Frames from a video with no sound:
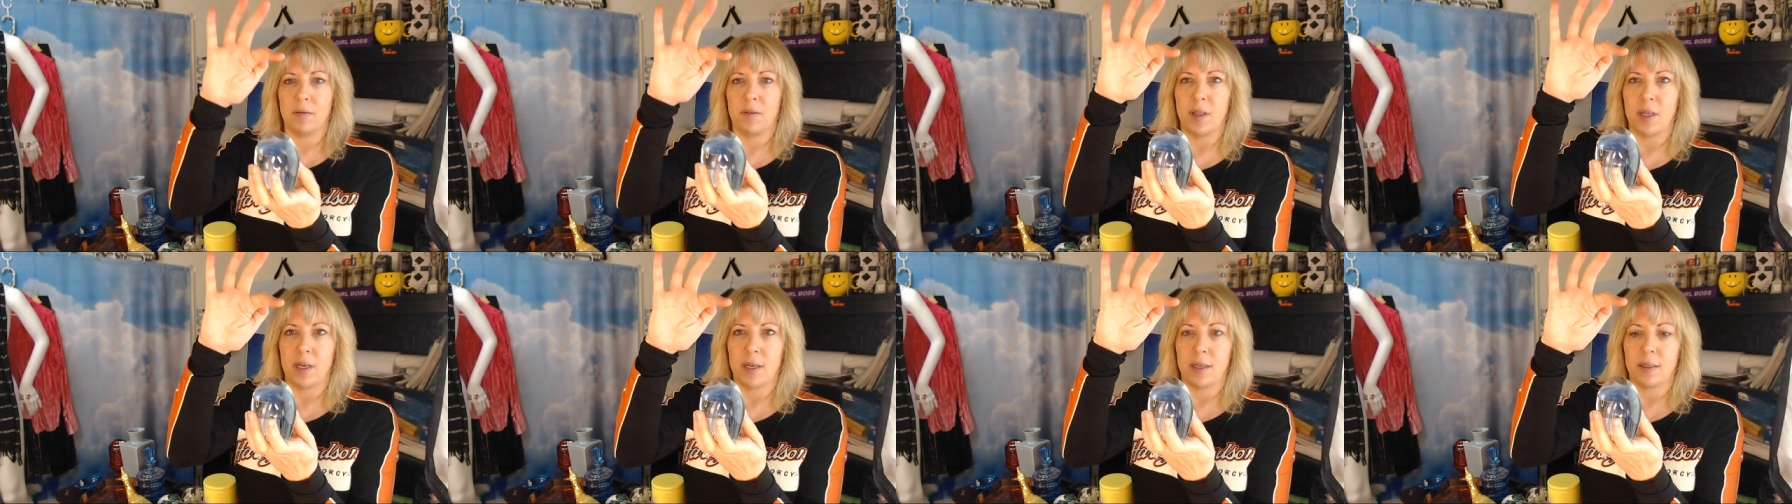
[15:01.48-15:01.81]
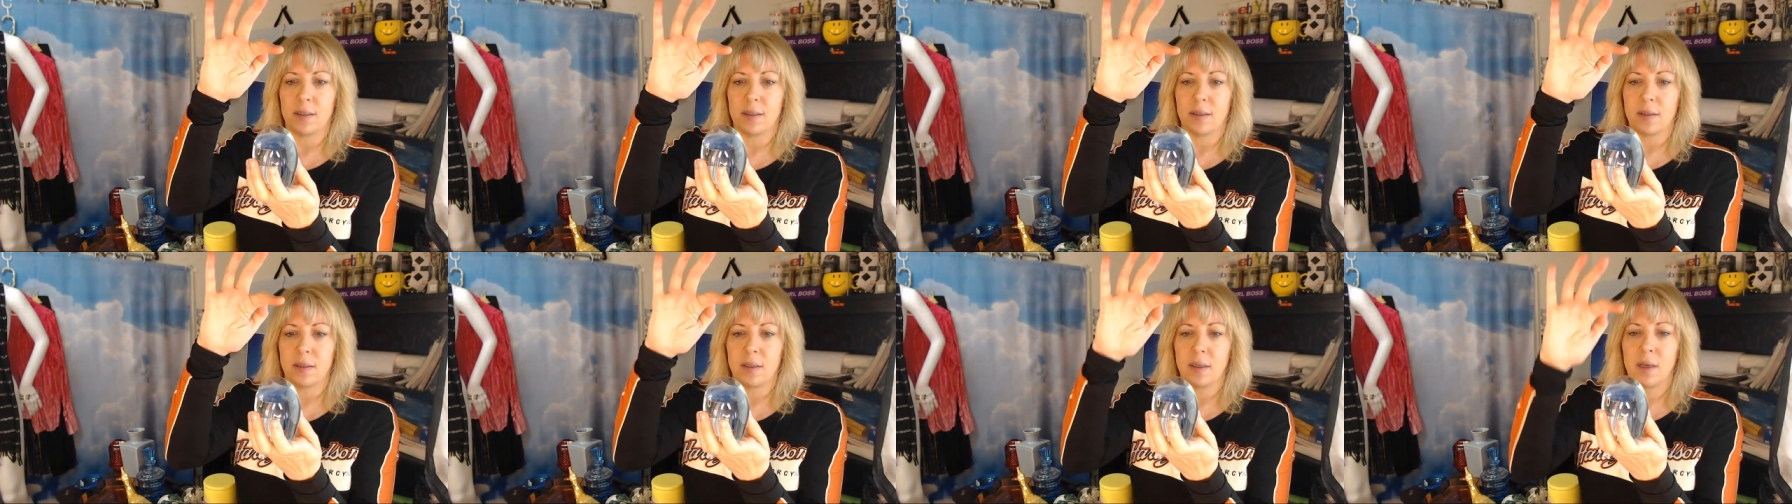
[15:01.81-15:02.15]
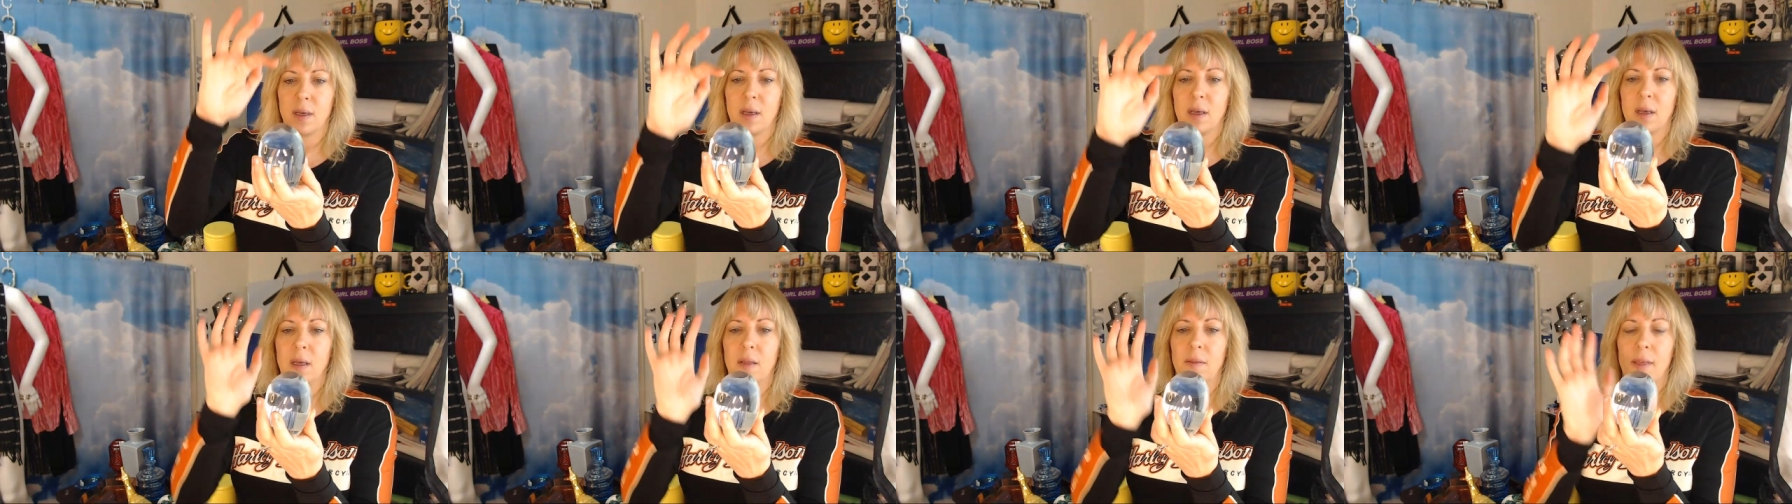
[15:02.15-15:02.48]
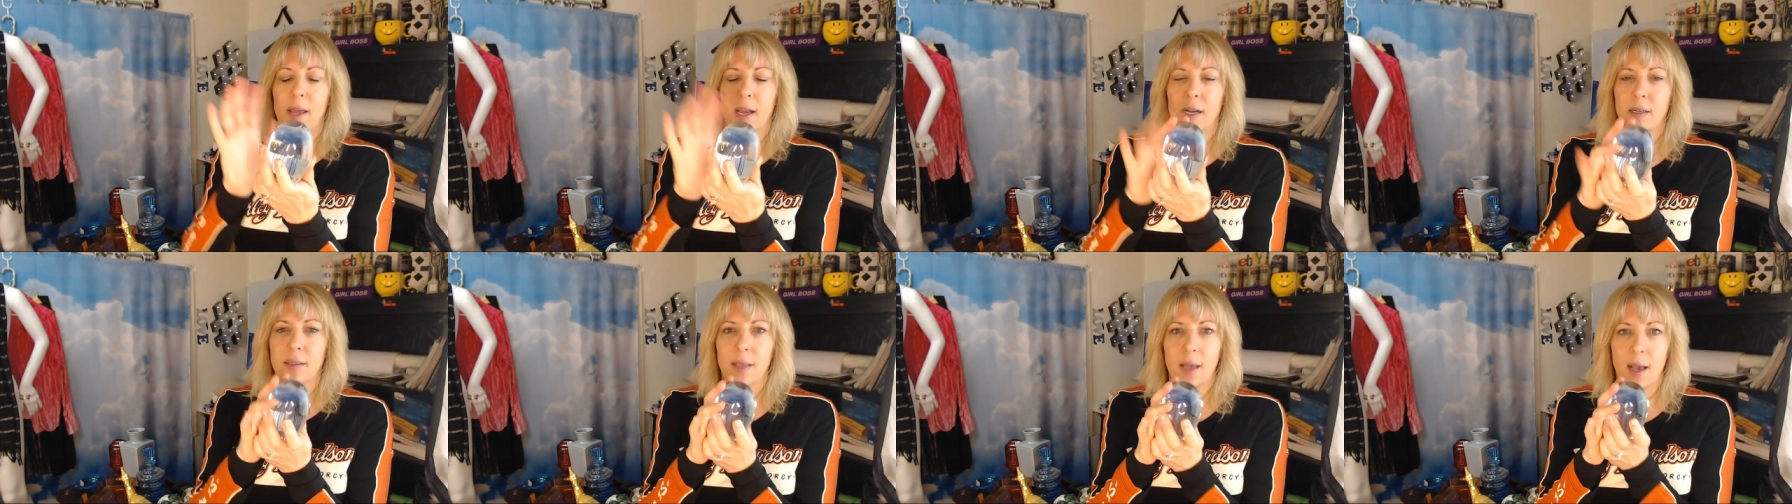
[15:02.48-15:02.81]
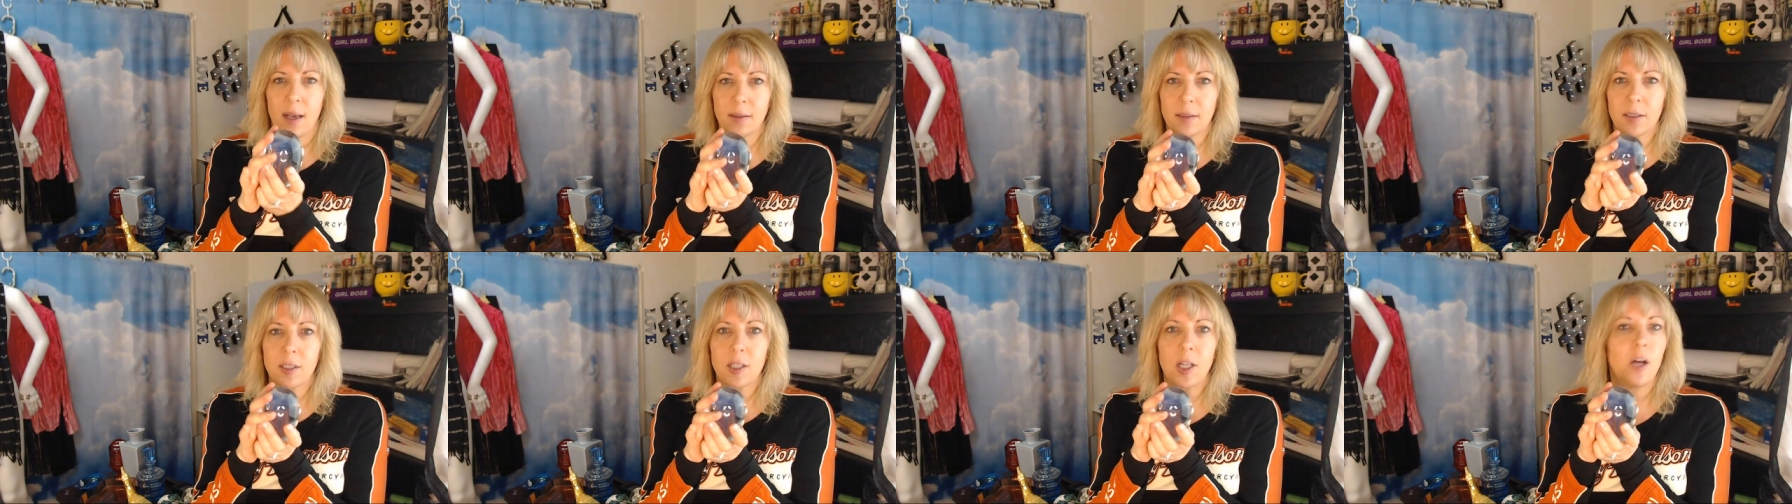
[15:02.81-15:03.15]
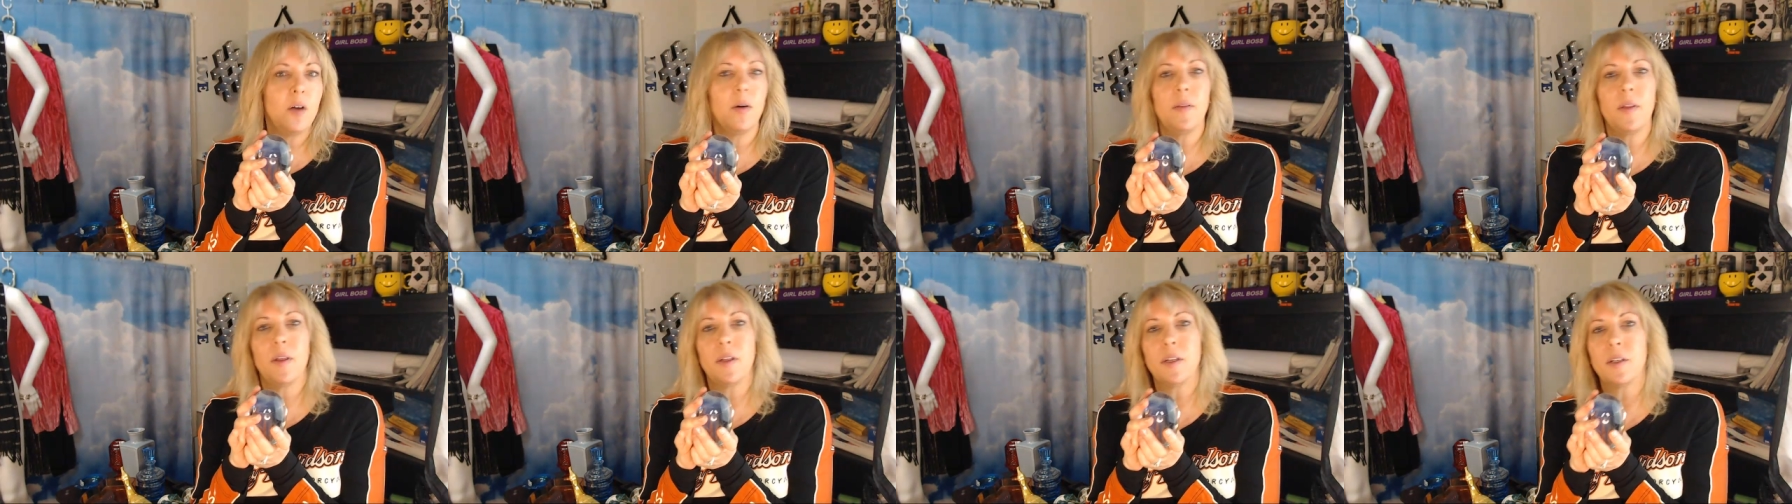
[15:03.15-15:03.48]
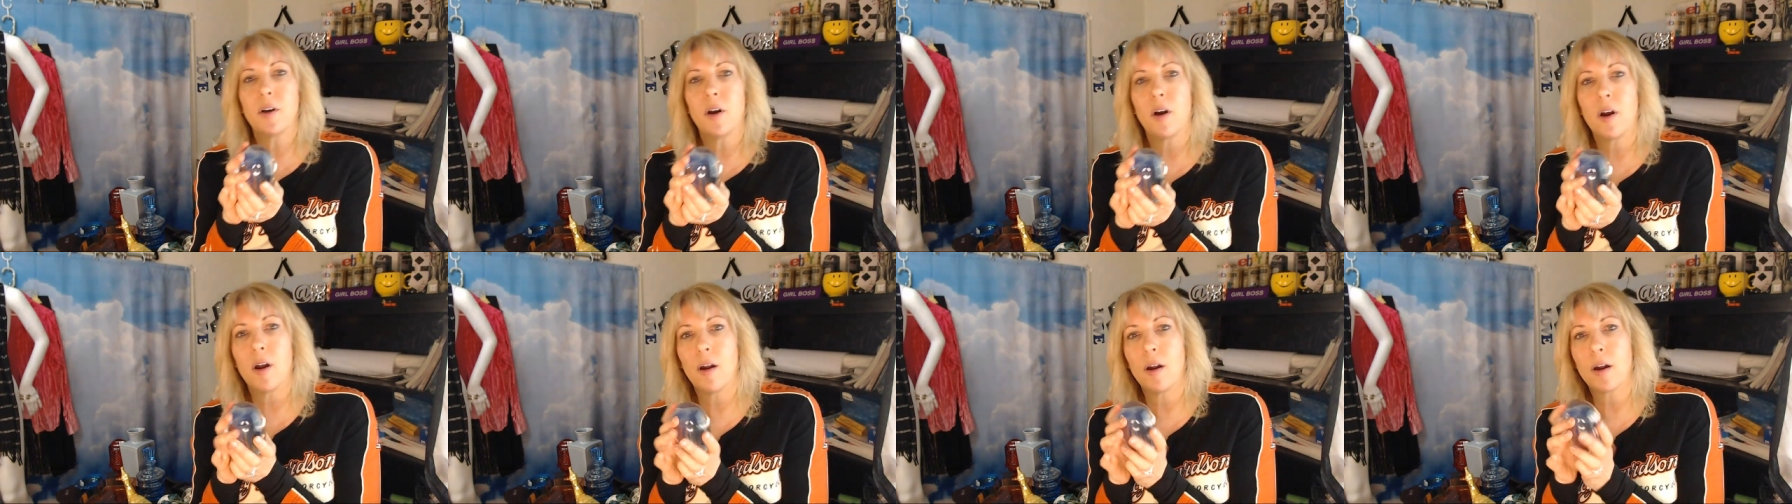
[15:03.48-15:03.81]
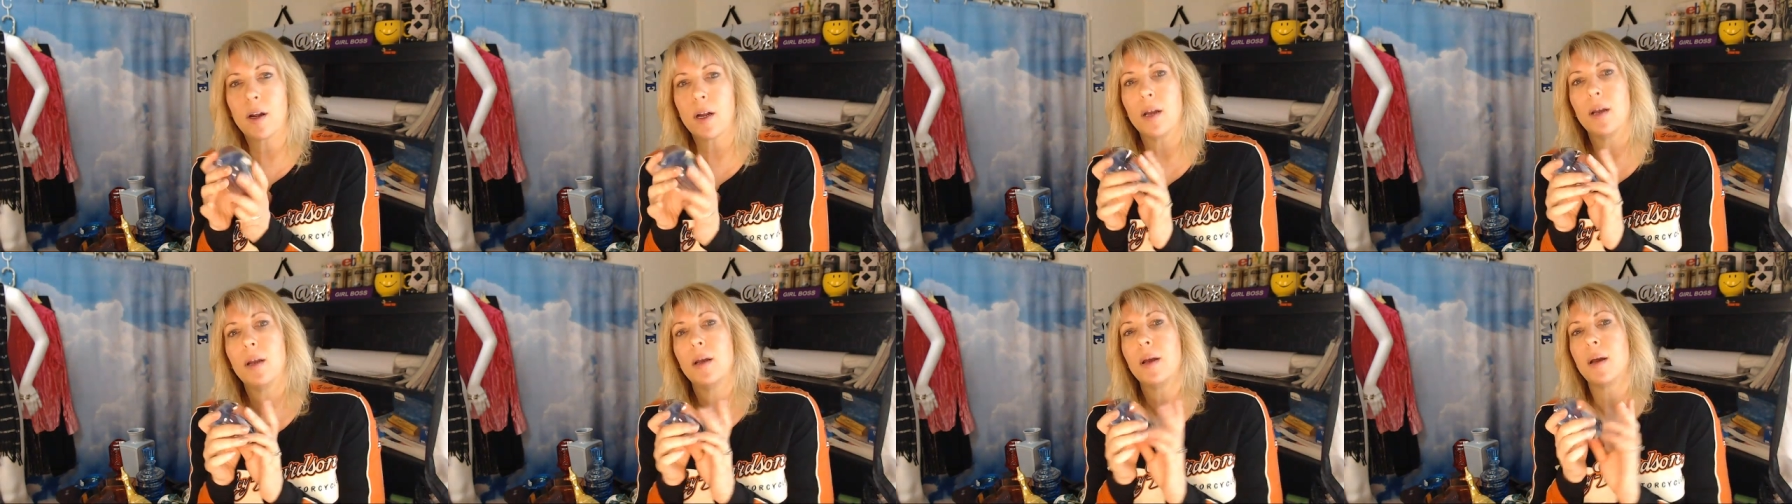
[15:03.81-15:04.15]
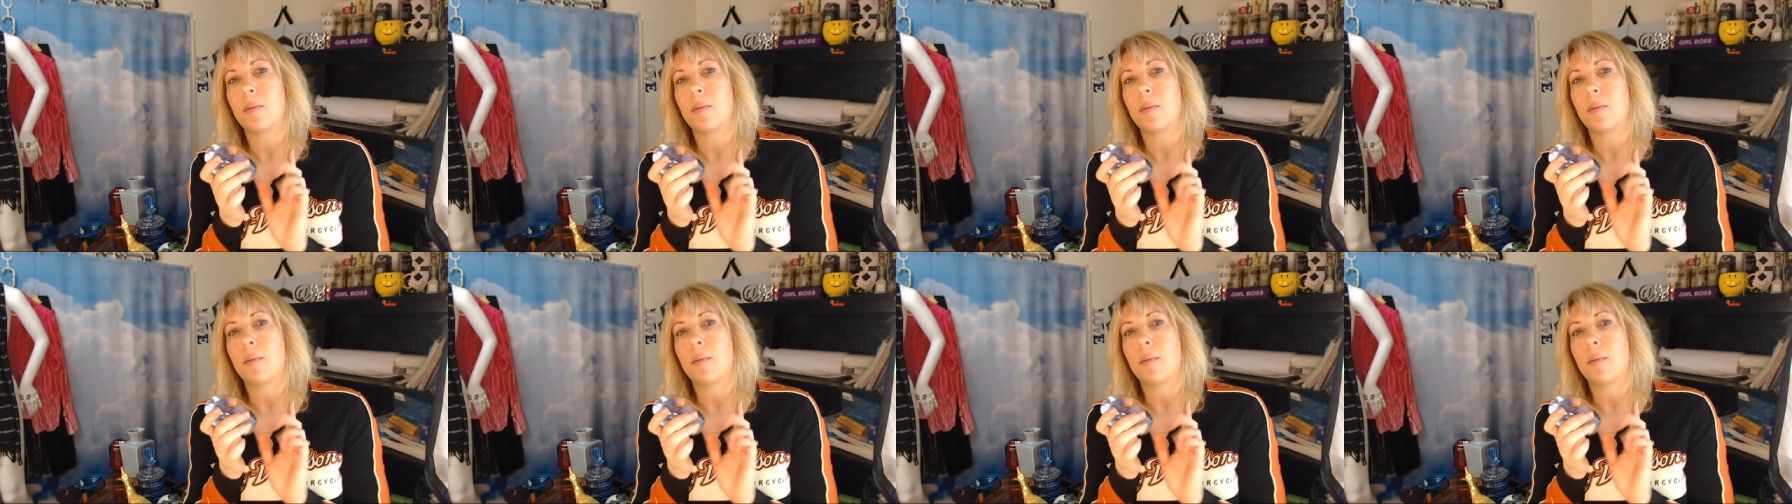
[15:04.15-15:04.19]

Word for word: of this that does glow in the dark.